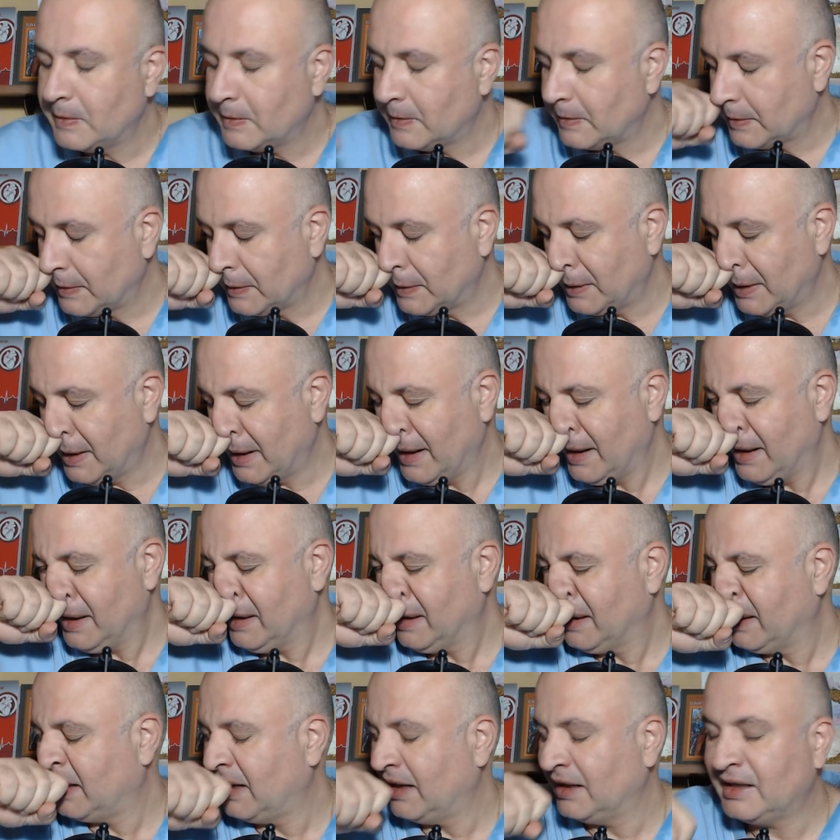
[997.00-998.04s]

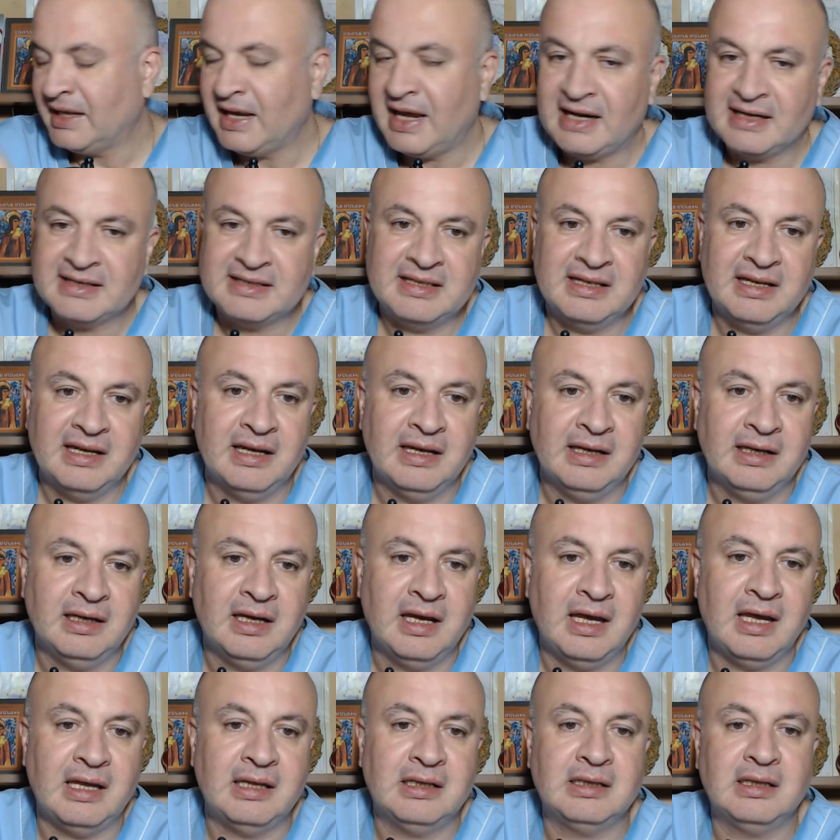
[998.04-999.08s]

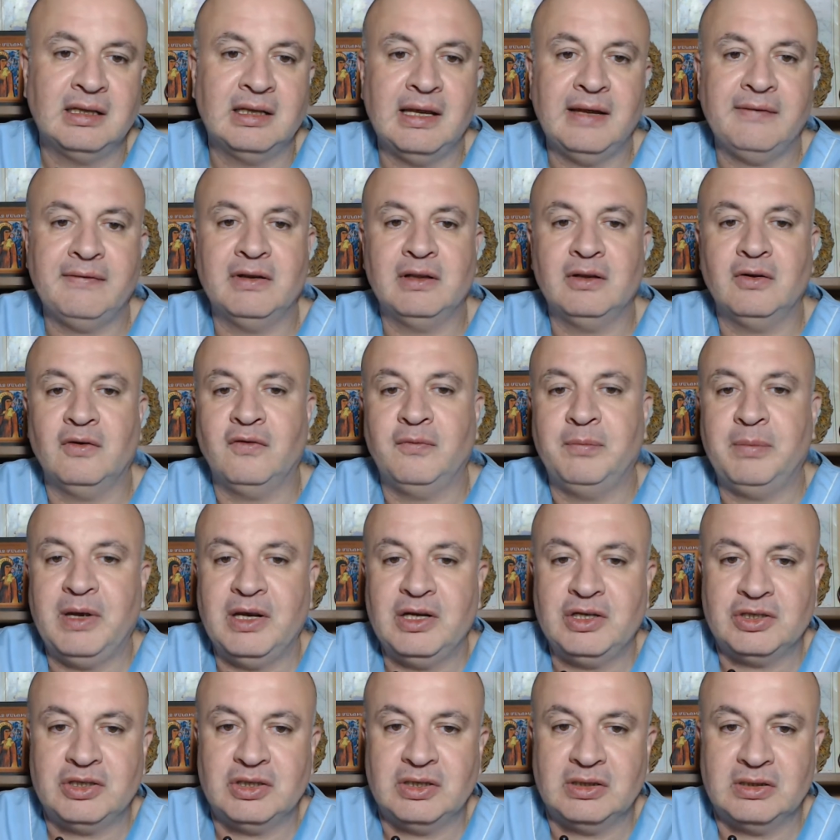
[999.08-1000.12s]
cachexia and level of
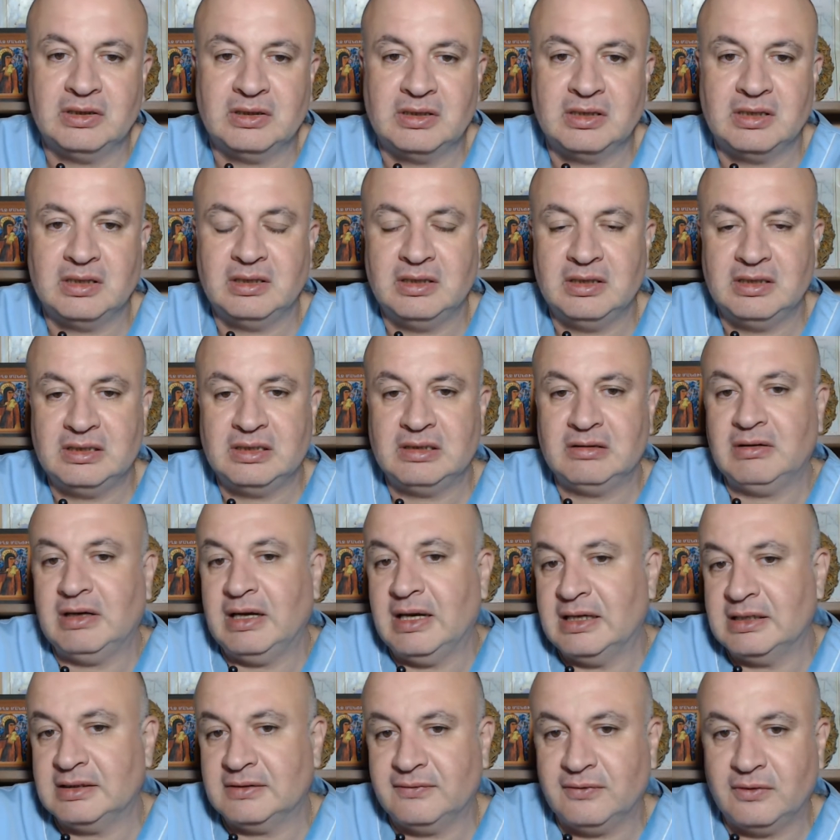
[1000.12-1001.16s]
patient
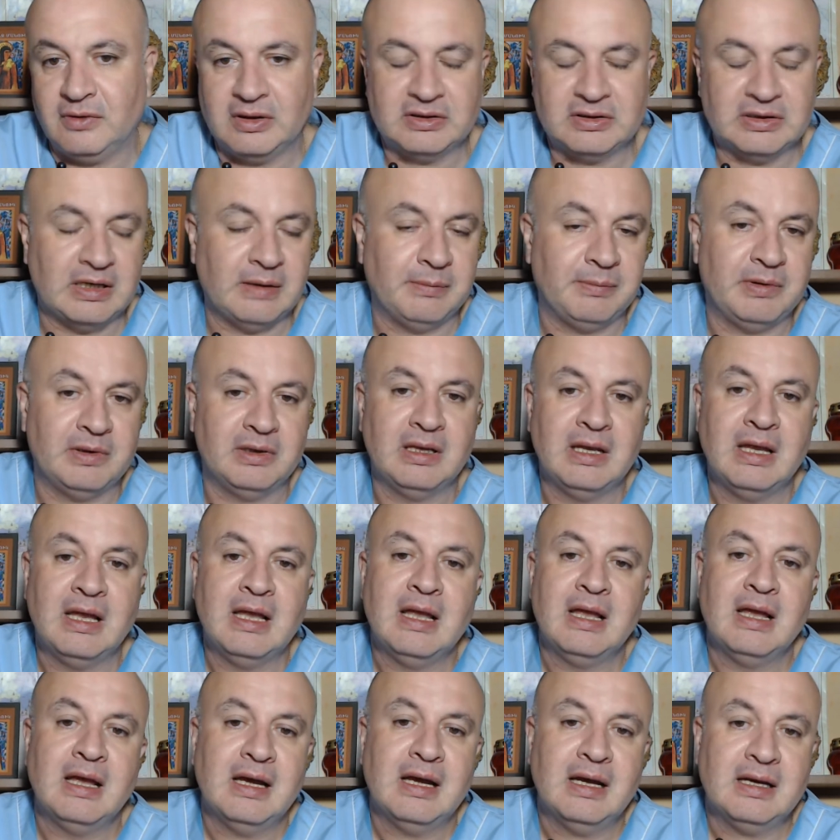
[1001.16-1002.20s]
distress, for example,
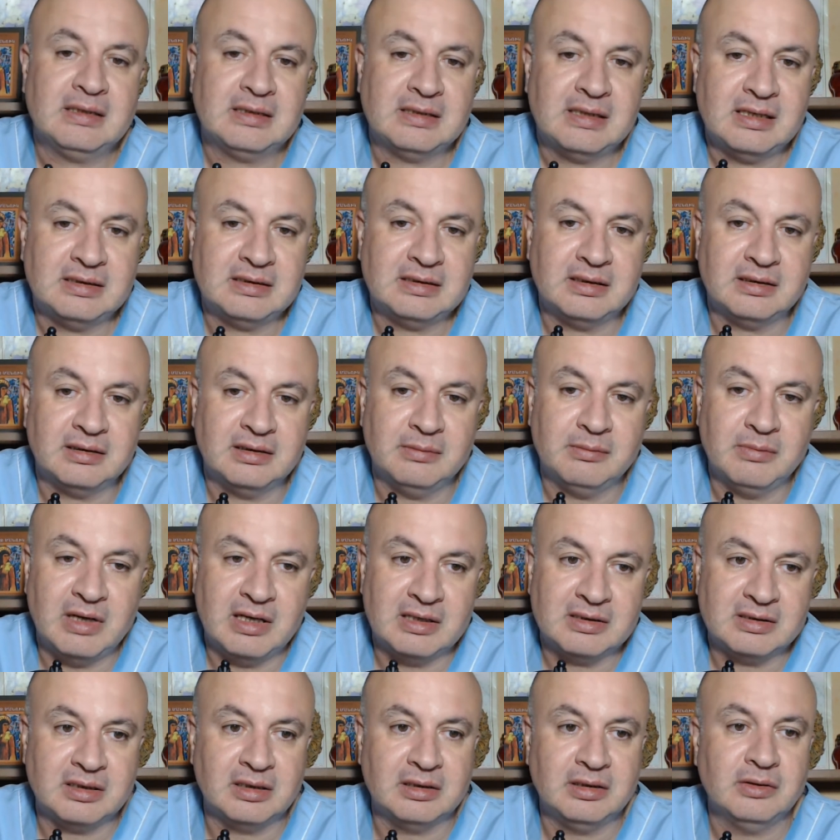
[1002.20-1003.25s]
accessory
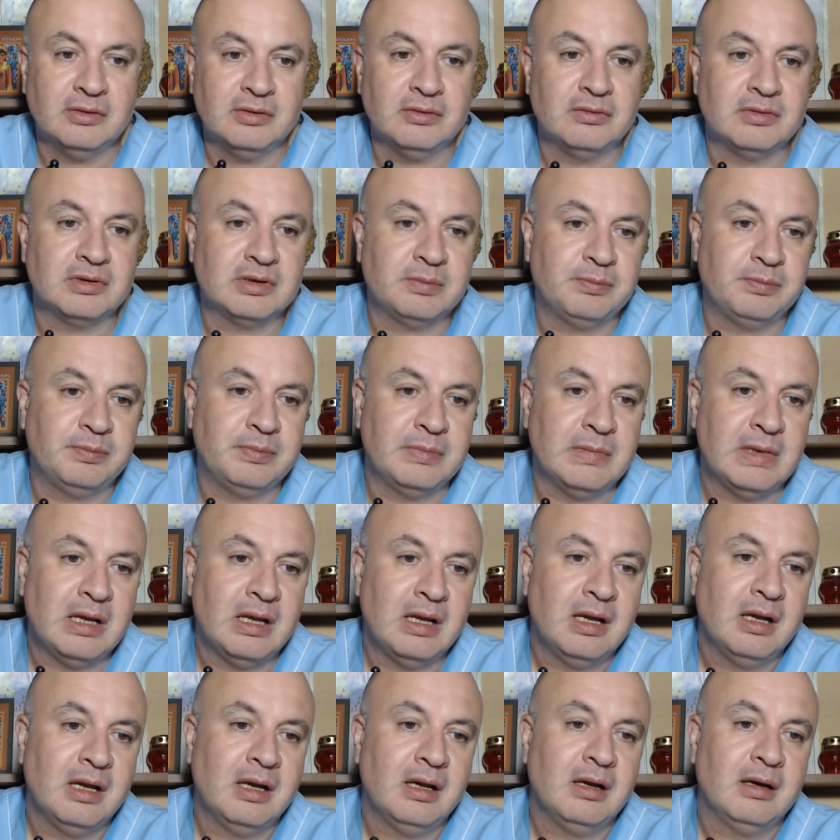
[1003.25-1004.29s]
muscle use,
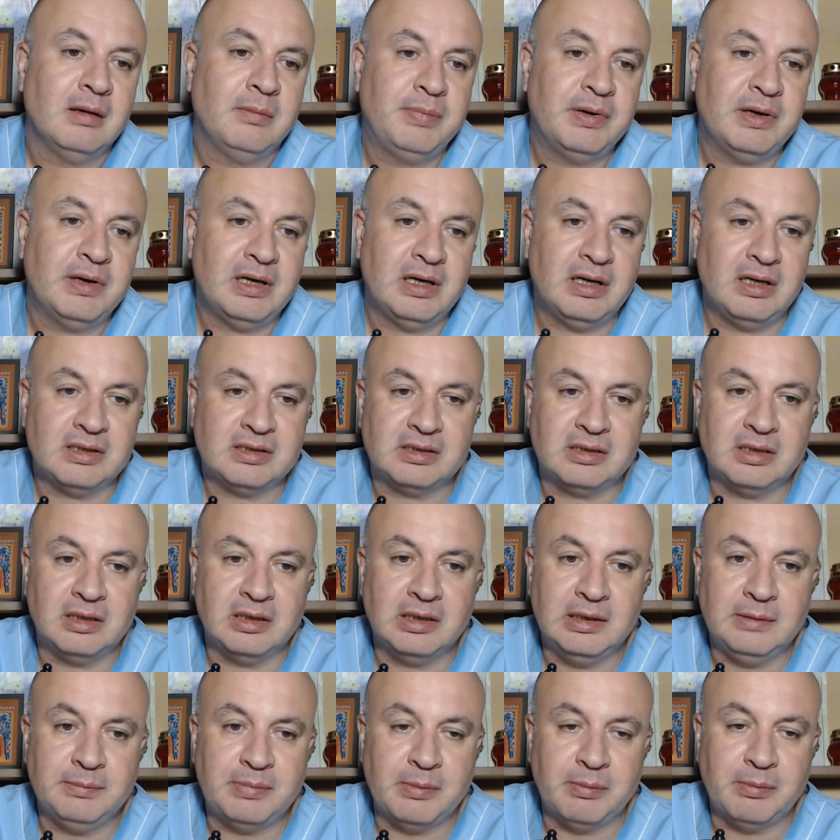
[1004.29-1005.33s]
pursed
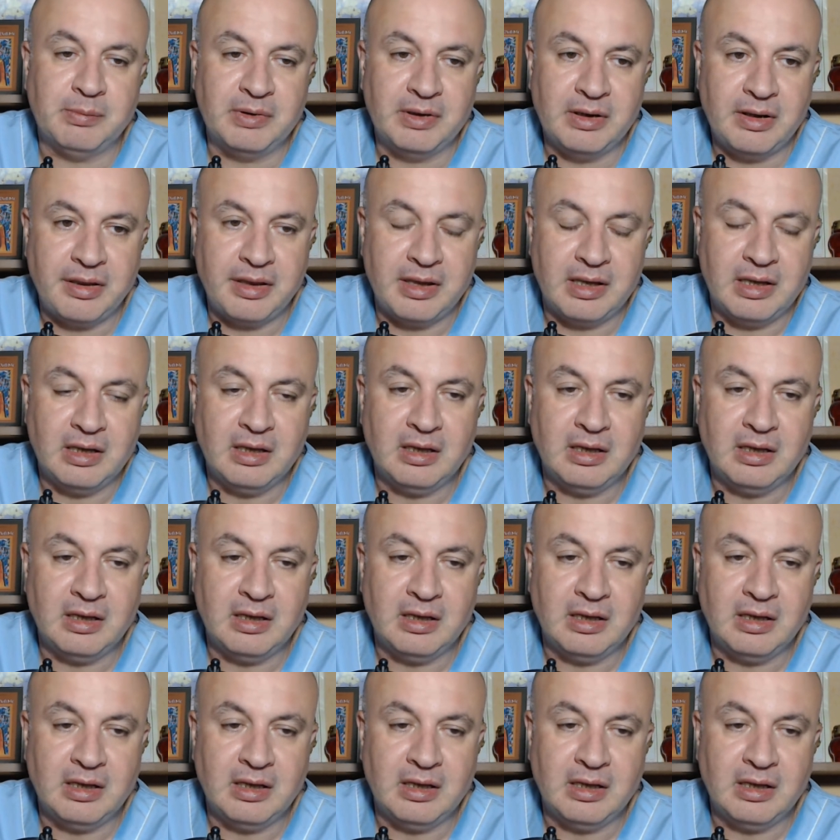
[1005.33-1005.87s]
lip breathing,